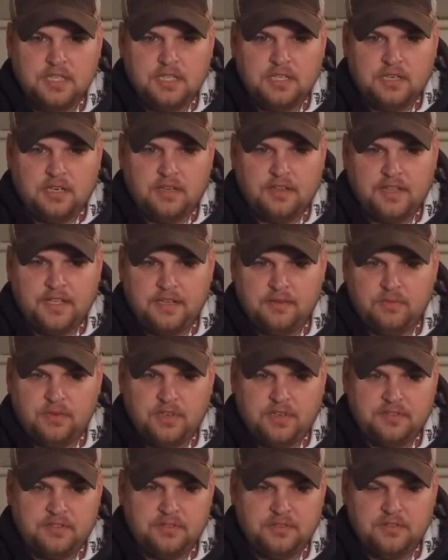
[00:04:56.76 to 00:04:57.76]
all that, and we
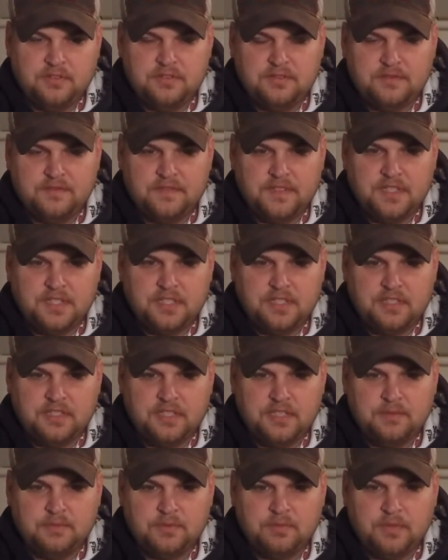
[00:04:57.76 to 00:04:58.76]
also do some fishing
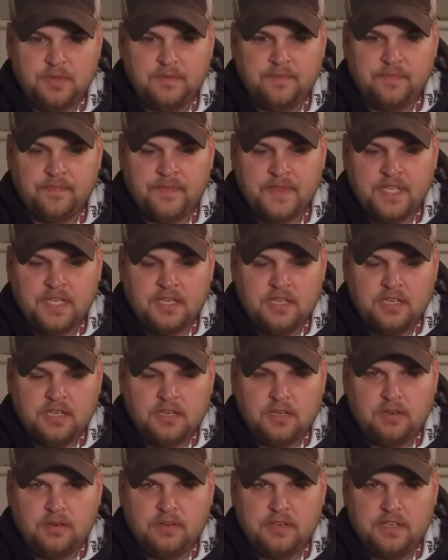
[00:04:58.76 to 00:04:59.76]
tips. But
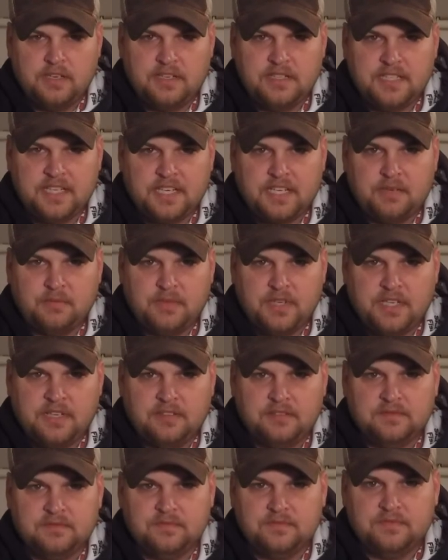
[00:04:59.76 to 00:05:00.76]
go on there and check them
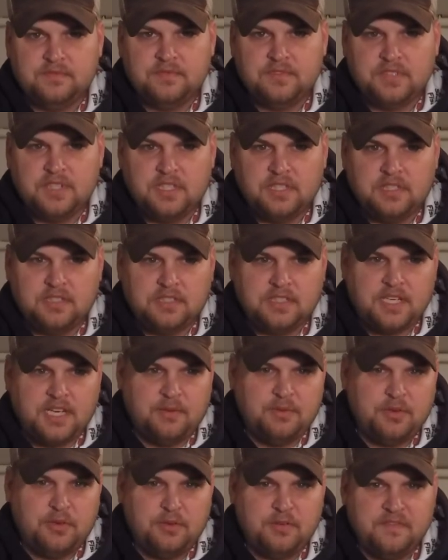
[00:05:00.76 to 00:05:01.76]
out.
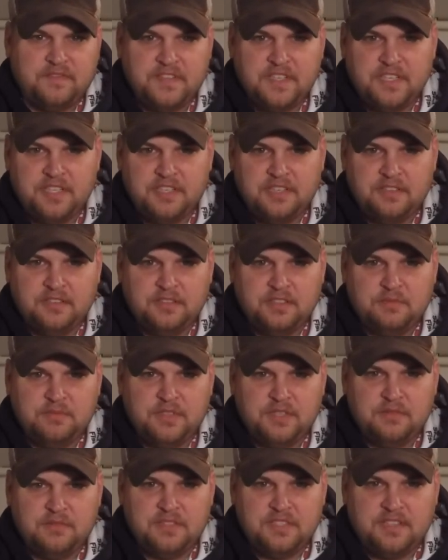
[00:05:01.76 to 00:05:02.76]
comment on the video. Let me
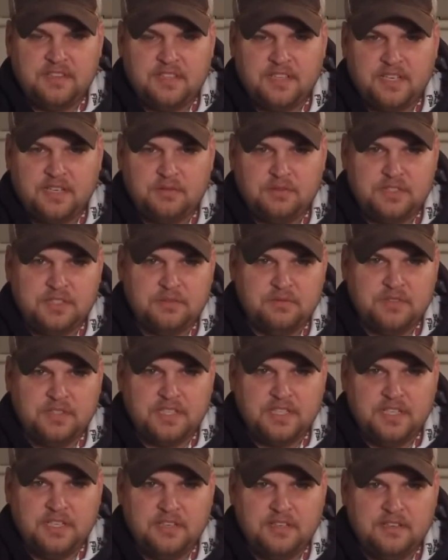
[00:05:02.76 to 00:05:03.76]
know what you think, what you want
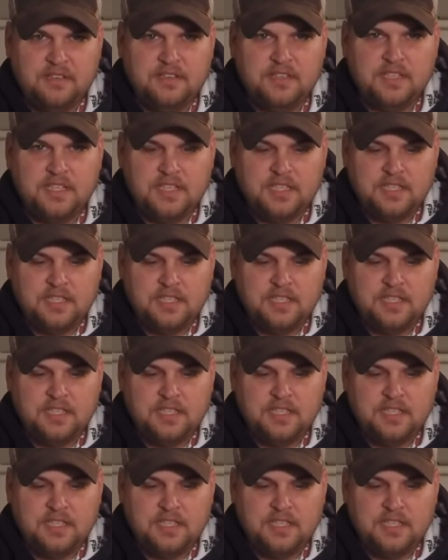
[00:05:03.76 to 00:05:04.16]
to hear,